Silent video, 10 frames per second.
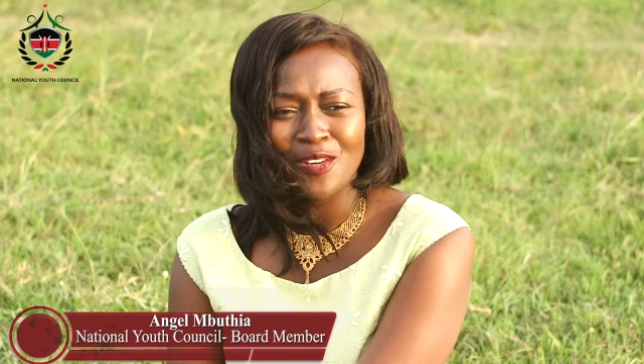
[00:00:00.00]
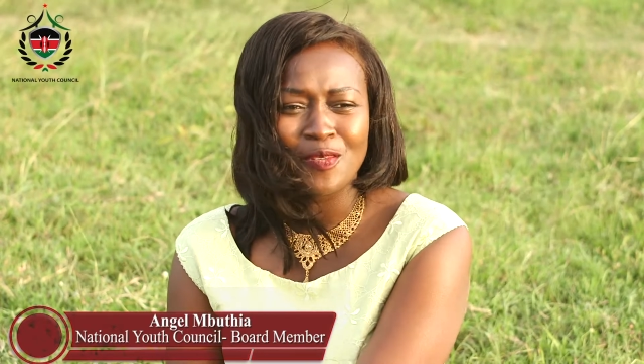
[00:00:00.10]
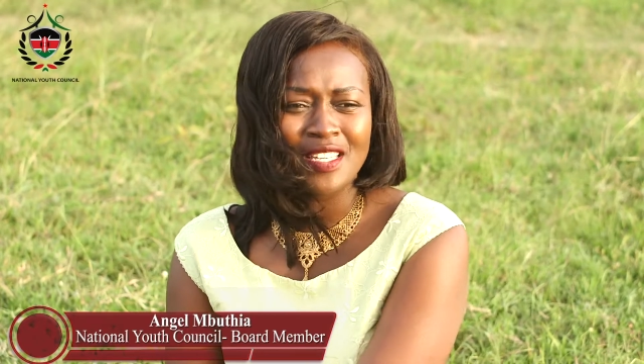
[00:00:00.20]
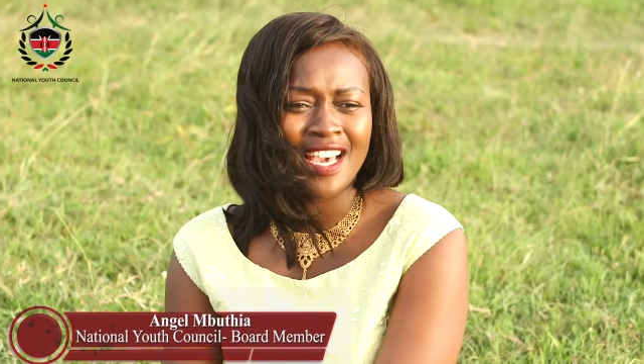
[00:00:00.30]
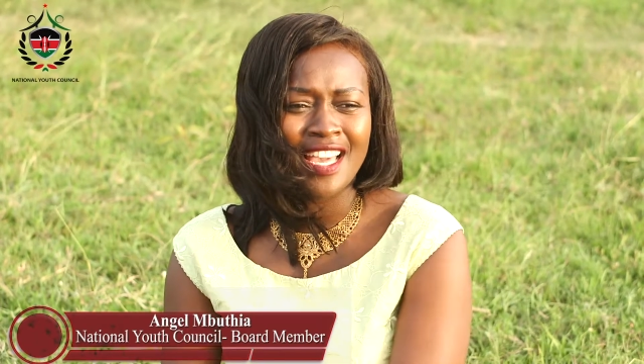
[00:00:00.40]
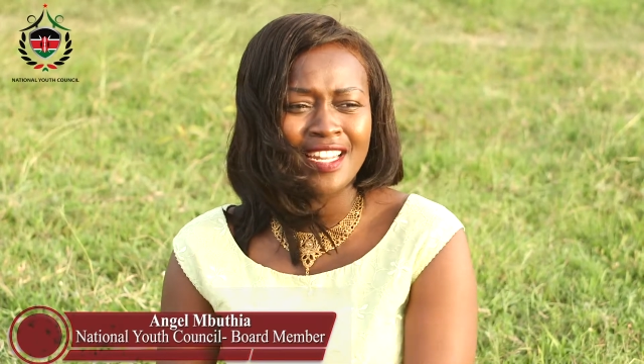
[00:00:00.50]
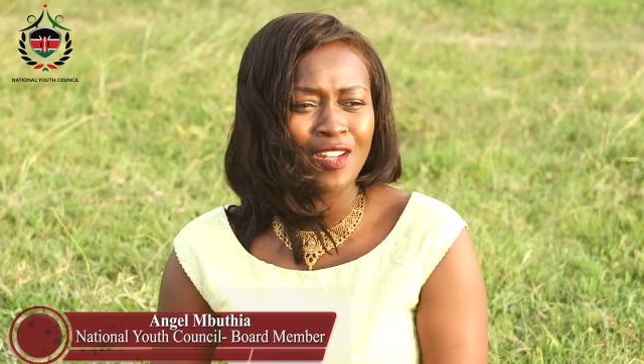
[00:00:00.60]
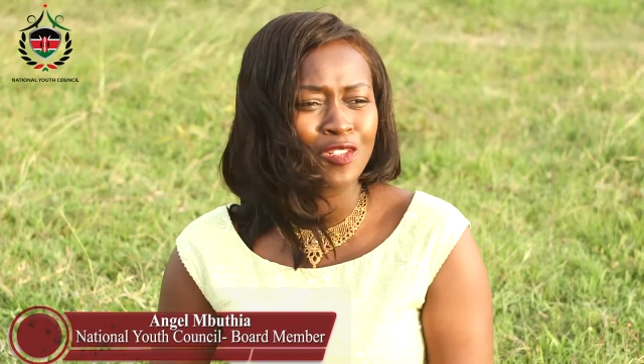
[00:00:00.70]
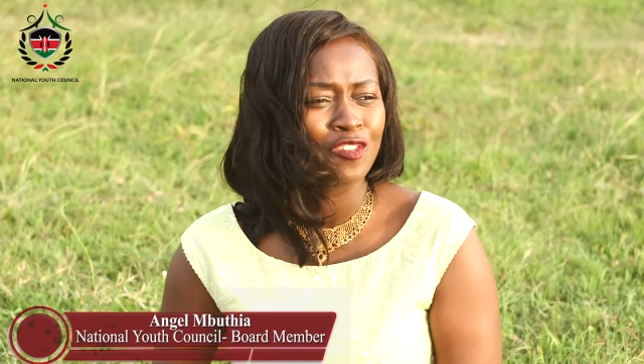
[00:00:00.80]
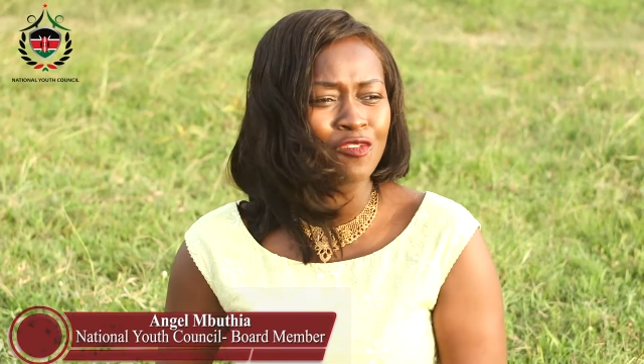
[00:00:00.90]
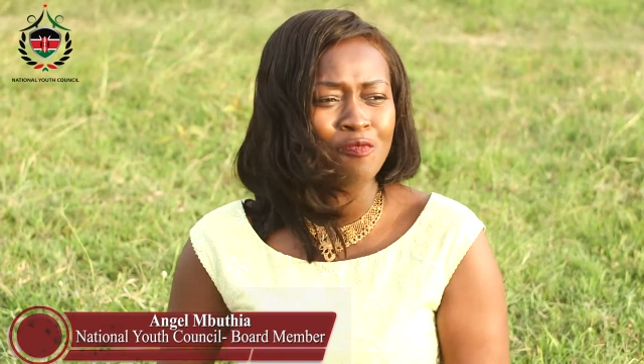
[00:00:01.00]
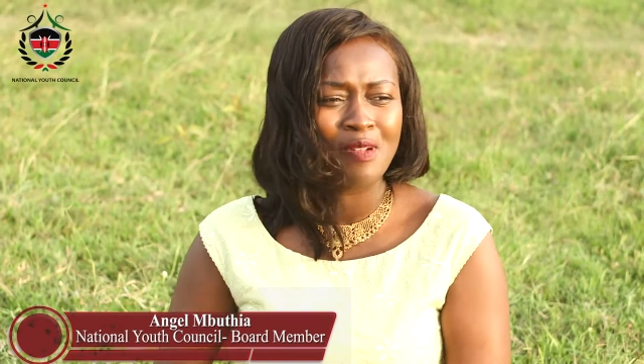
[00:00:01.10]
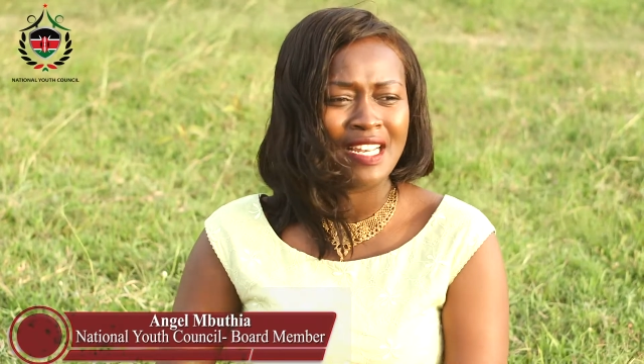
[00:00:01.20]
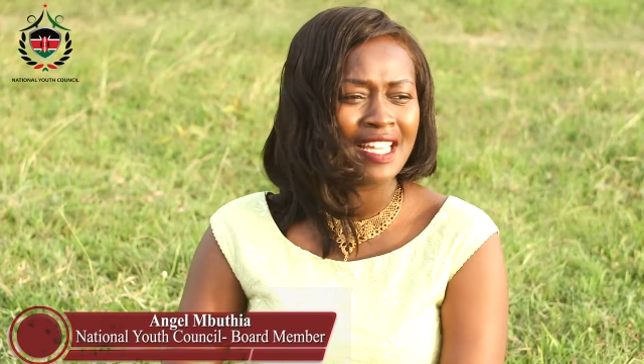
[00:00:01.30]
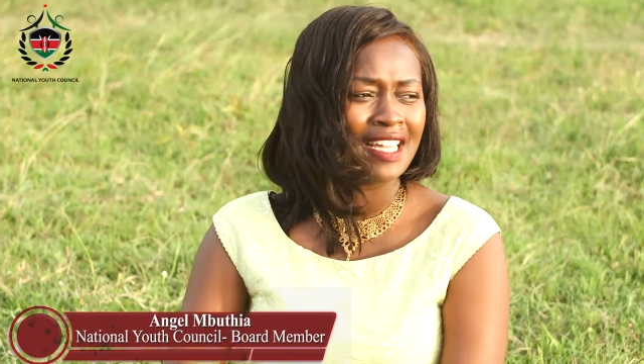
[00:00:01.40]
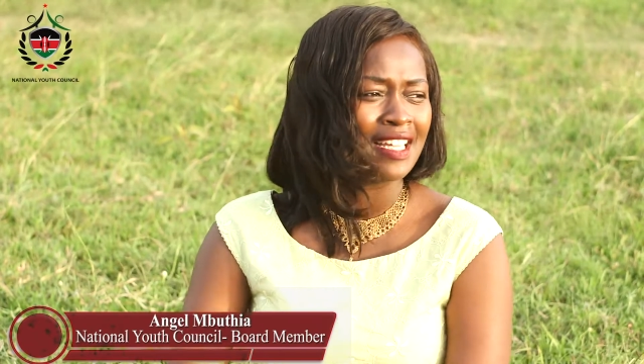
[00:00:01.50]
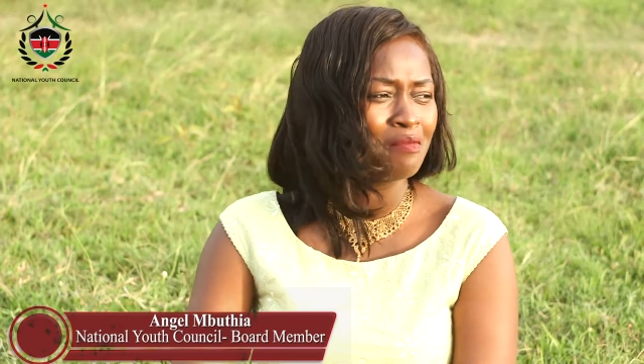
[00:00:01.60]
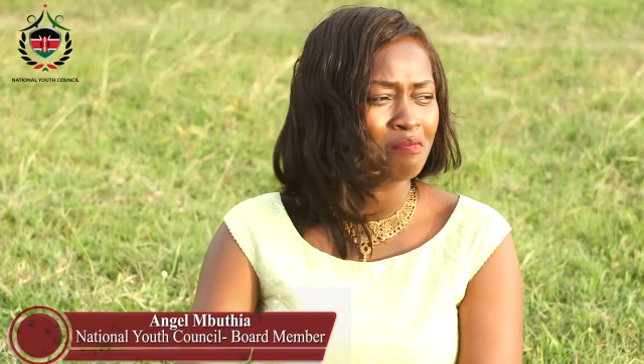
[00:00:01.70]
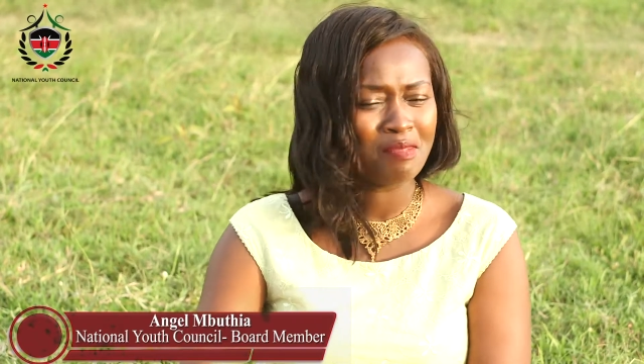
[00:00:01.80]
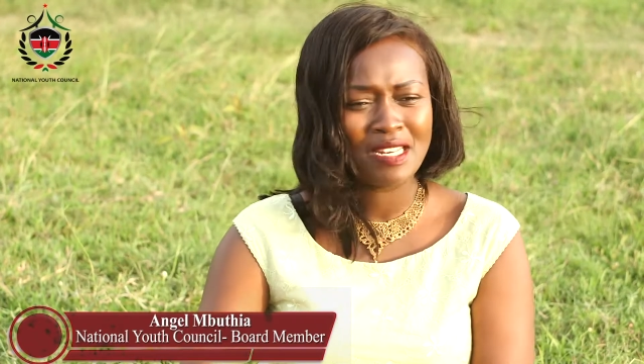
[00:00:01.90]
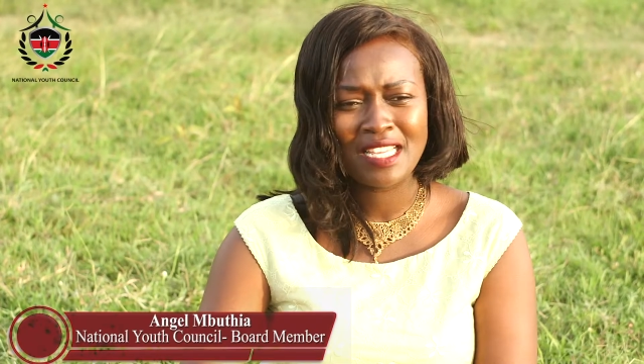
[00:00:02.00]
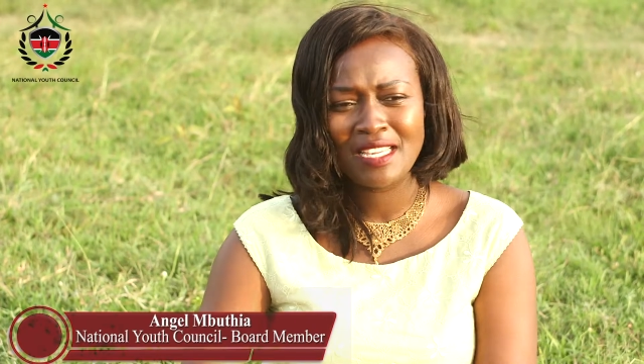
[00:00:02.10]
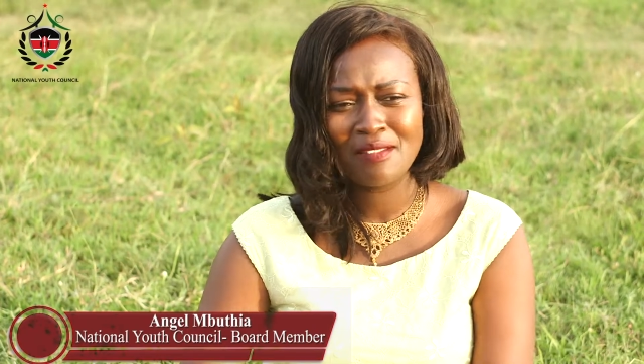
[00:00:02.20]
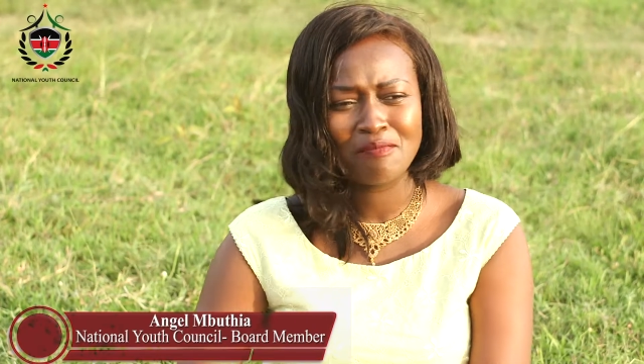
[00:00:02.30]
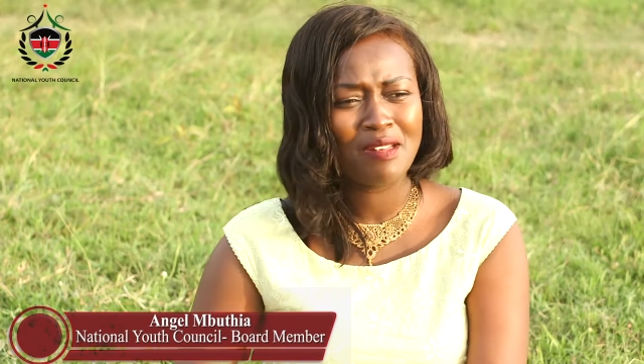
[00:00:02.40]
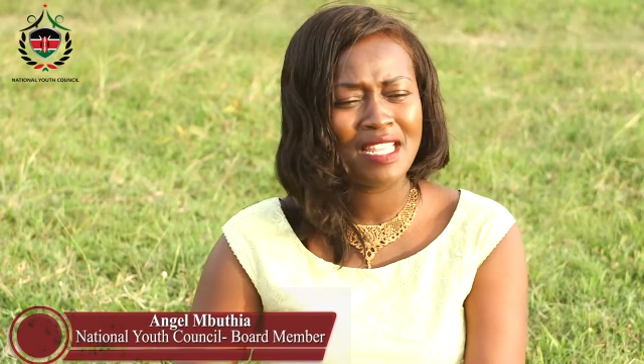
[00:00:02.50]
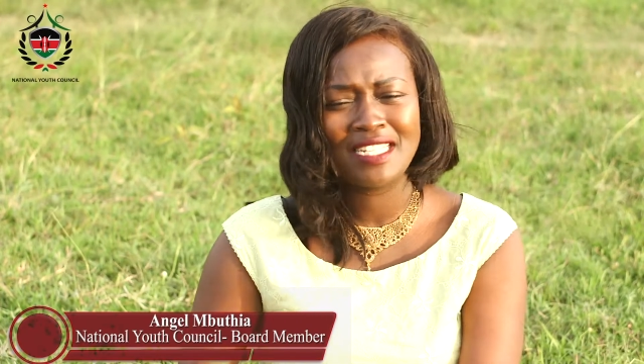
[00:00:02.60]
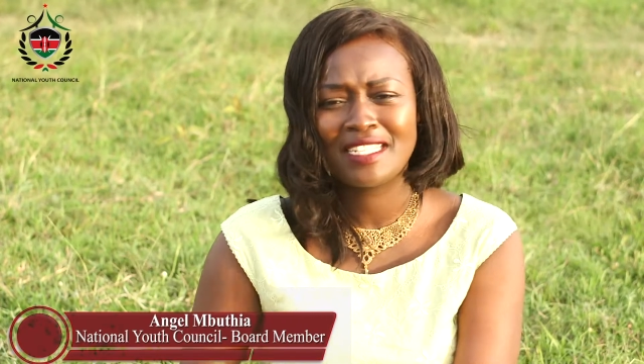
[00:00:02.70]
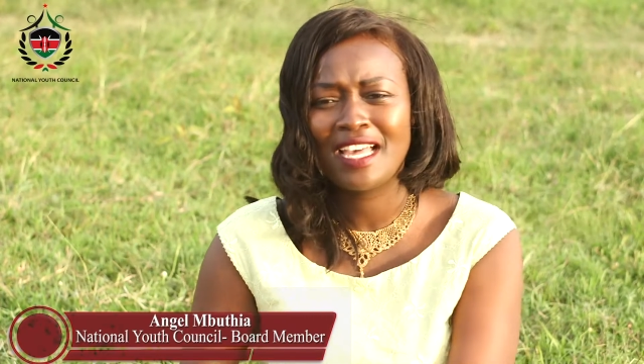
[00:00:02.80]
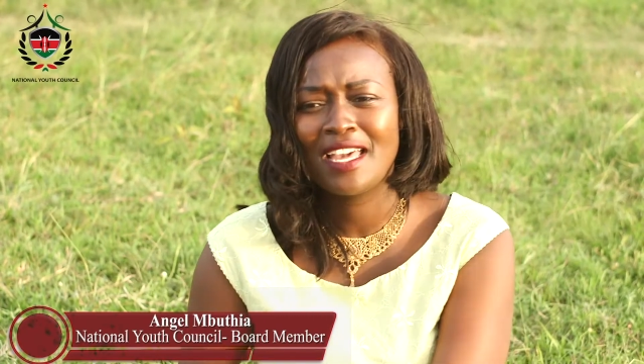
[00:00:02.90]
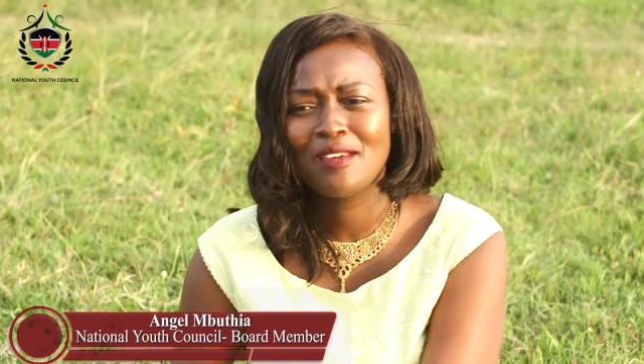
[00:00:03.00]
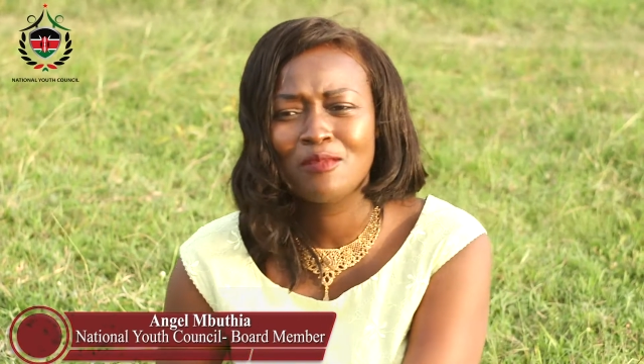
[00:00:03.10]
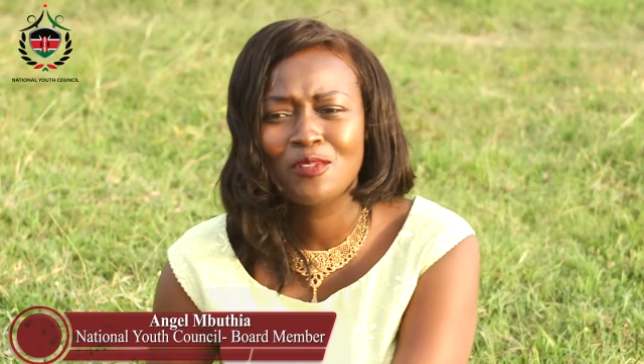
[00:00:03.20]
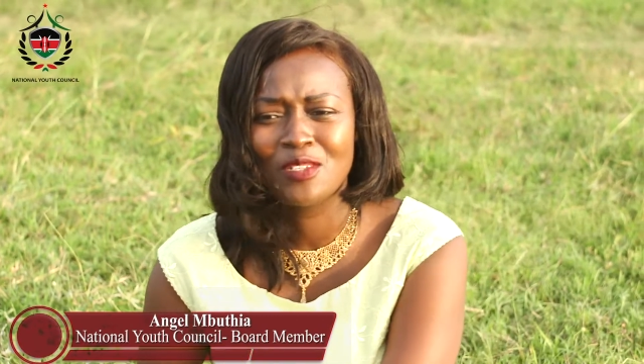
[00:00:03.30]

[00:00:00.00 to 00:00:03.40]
We had a lot of play time.